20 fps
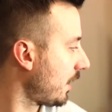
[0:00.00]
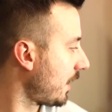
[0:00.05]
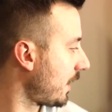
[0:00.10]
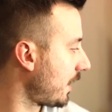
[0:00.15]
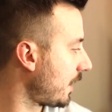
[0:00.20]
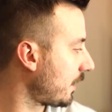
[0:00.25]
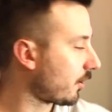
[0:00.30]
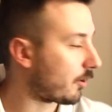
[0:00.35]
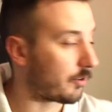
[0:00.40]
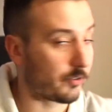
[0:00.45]

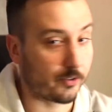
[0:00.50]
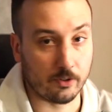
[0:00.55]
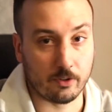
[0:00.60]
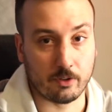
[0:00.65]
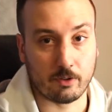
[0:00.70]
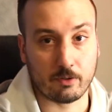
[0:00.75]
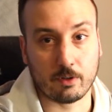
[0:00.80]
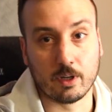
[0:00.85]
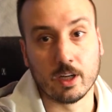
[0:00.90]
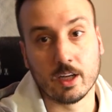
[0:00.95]
And
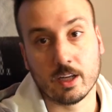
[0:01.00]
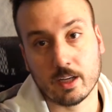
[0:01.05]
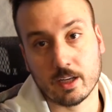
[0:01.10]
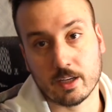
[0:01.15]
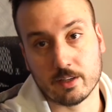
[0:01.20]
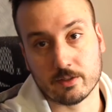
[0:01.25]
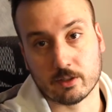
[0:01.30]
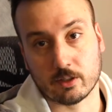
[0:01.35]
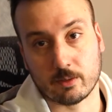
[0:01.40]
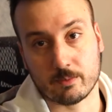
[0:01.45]
also
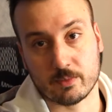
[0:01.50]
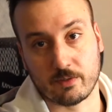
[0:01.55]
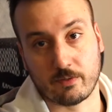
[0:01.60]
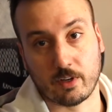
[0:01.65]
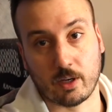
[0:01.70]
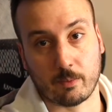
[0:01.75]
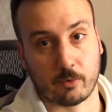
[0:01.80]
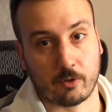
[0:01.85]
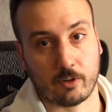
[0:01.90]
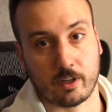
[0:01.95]
in terms of
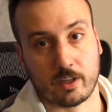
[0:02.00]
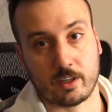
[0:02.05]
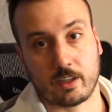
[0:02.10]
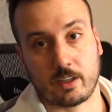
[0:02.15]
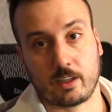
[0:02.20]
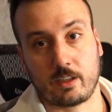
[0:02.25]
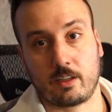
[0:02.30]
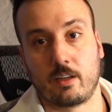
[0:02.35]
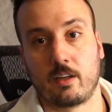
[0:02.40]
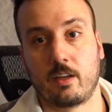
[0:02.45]

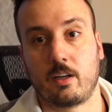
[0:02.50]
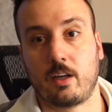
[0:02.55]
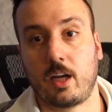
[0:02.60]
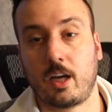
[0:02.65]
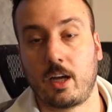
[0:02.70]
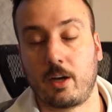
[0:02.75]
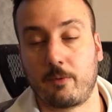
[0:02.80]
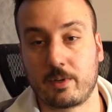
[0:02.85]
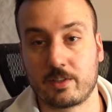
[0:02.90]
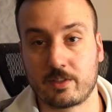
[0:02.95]
upgrading,
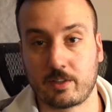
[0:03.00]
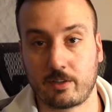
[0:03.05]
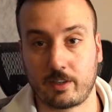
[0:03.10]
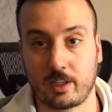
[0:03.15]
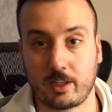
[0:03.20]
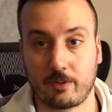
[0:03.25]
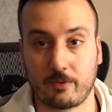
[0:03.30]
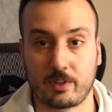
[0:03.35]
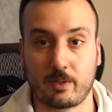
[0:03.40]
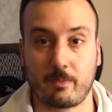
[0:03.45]
we
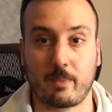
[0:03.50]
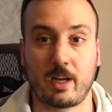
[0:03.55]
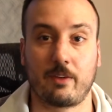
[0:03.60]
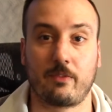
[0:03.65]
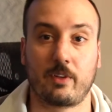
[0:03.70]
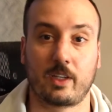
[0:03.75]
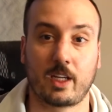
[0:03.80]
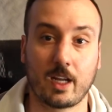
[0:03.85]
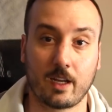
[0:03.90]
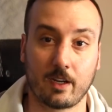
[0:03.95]
started out with the
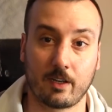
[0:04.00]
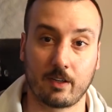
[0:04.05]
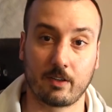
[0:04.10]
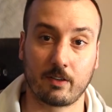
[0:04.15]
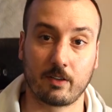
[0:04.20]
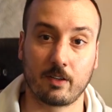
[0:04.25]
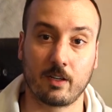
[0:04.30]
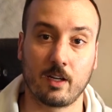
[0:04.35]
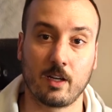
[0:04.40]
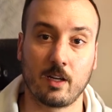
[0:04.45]
Mavic
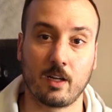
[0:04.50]
Air.